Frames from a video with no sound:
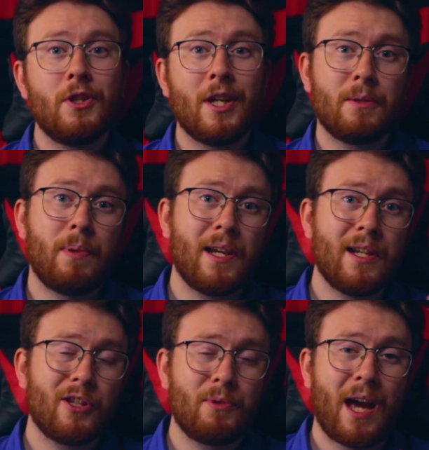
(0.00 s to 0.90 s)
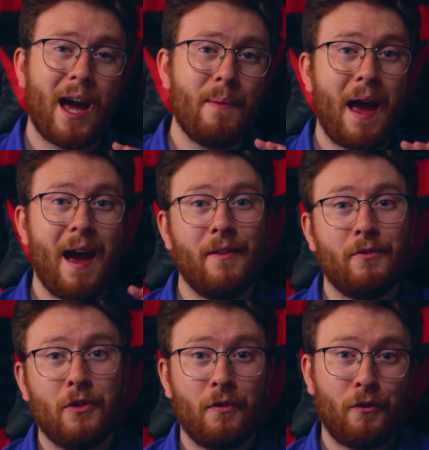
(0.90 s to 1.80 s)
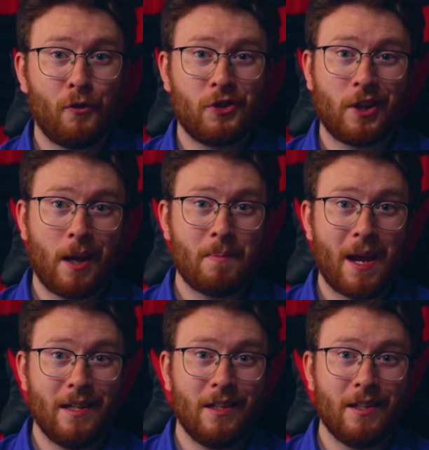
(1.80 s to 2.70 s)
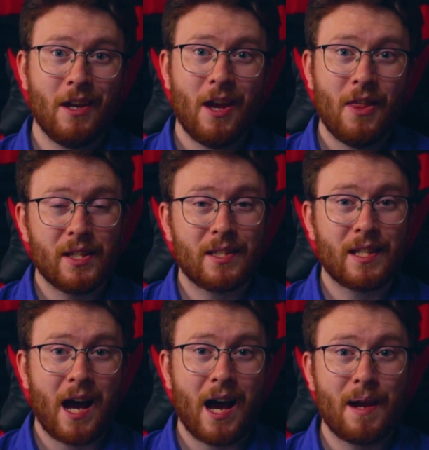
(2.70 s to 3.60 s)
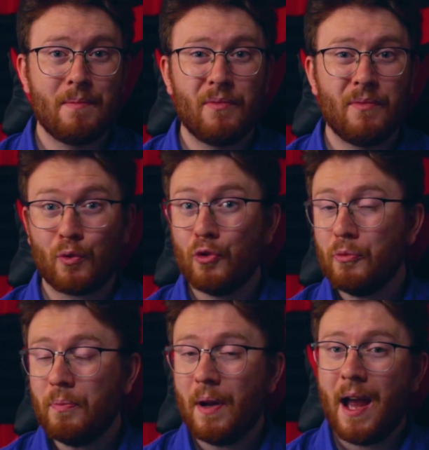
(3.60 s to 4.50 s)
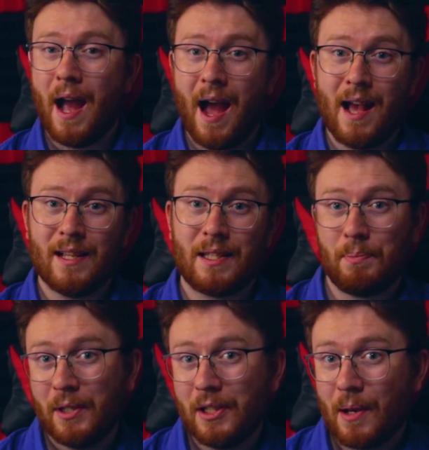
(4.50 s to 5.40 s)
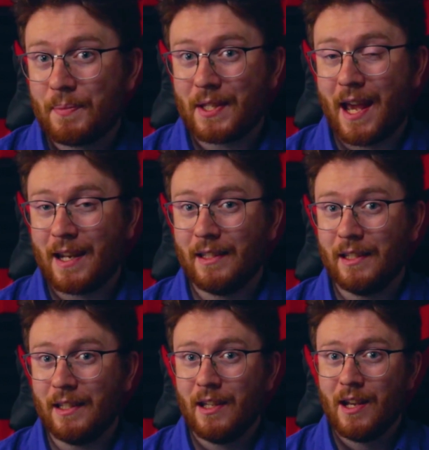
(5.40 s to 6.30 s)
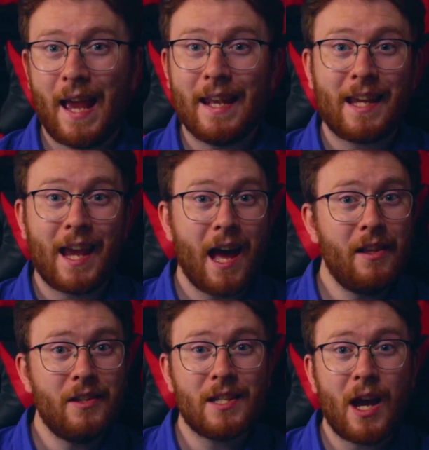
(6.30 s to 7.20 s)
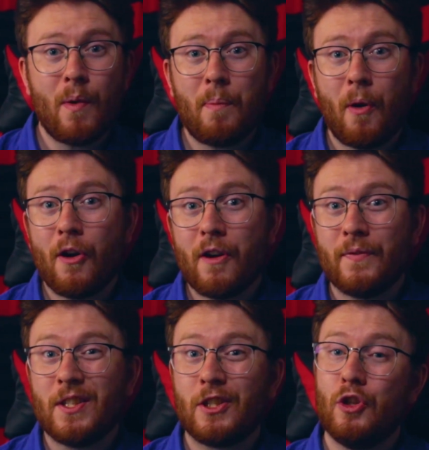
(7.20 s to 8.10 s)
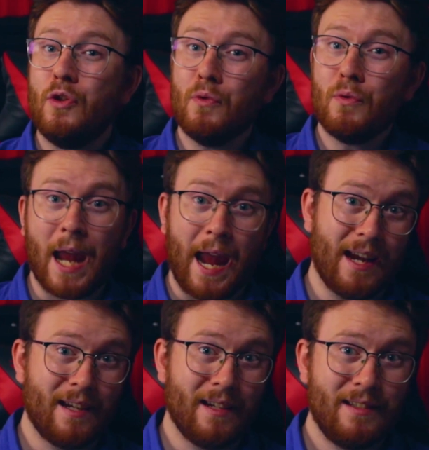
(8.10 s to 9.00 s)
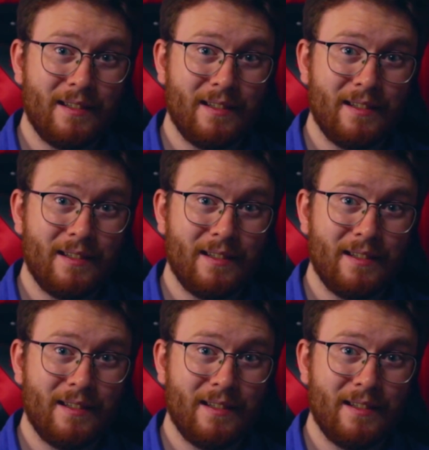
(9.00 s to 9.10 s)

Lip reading: takes place some time after the first game ended. This time the group has split up sadly, and Cal is now a part of this new gang.